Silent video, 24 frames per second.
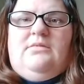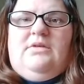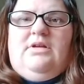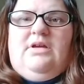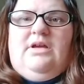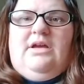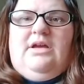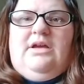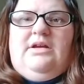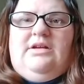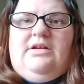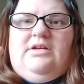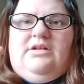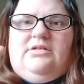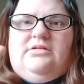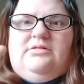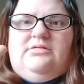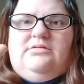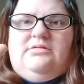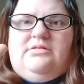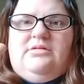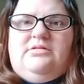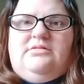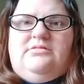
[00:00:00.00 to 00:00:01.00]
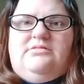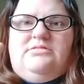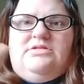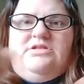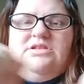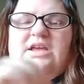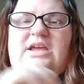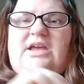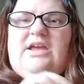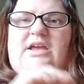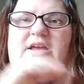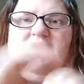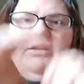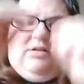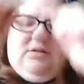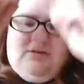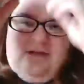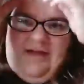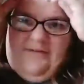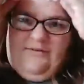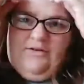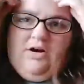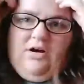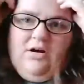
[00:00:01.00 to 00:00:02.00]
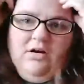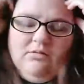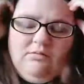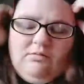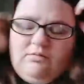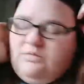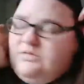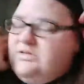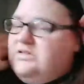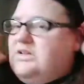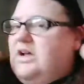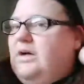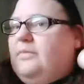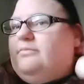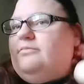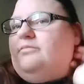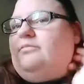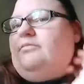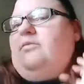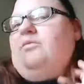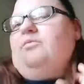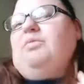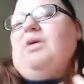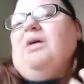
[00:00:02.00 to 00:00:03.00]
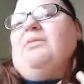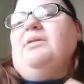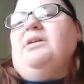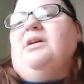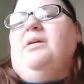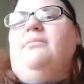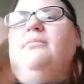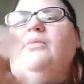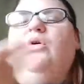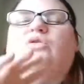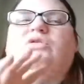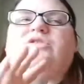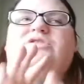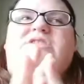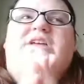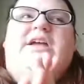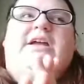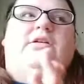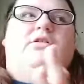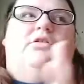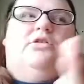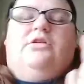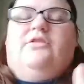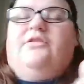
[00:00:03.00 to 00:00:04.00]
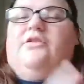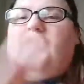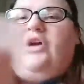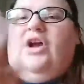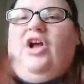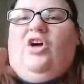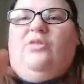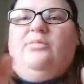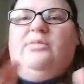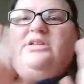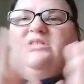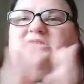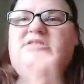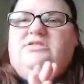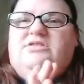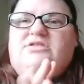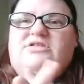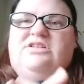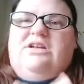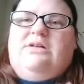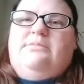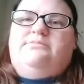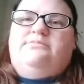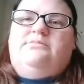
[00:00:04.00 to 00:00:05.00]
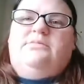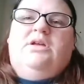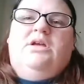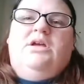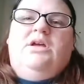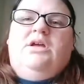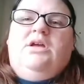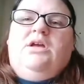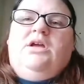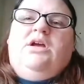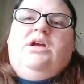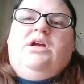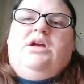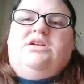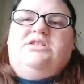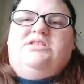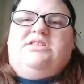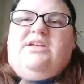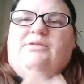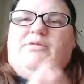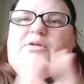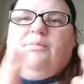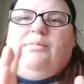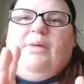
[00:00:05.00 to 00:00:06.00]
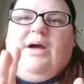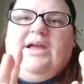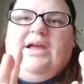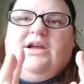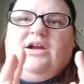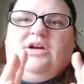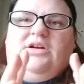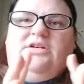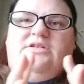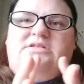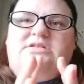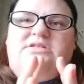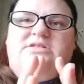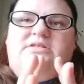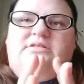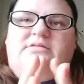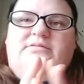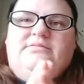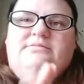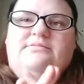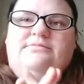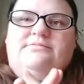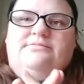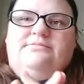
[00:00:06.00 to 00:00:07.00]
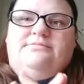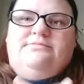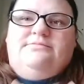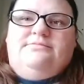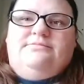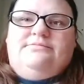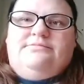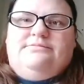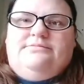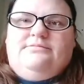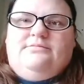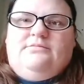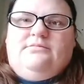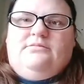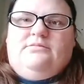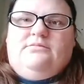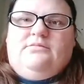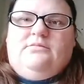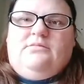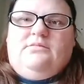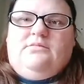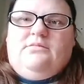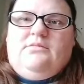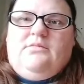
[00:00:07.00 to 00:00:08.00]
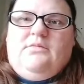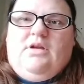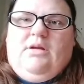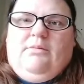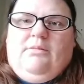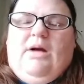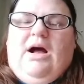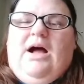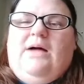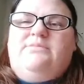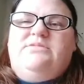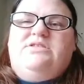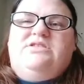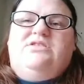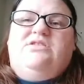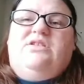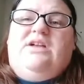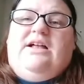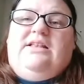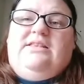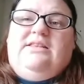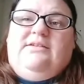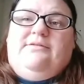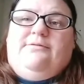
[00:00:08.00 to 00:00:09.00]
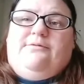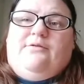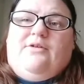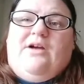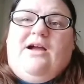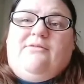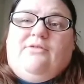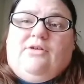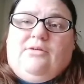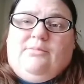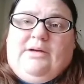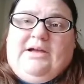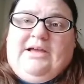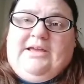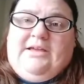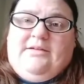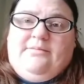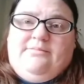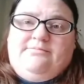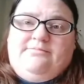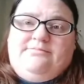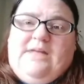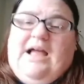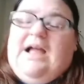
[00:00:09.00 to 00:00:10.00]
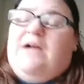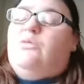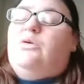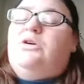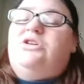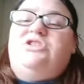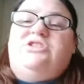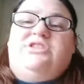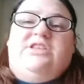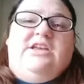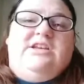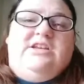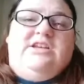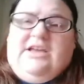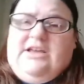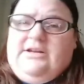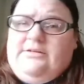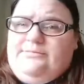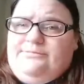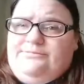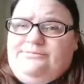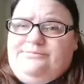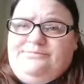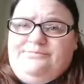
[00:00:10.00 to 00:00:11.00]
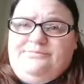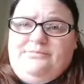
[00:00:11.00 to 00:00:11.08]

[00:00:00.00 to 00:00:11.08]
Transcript: and it'll have something, probably a motorcycle or their helmets or something, because they were bikers. Moms do not live forever, Mike. I wish they did.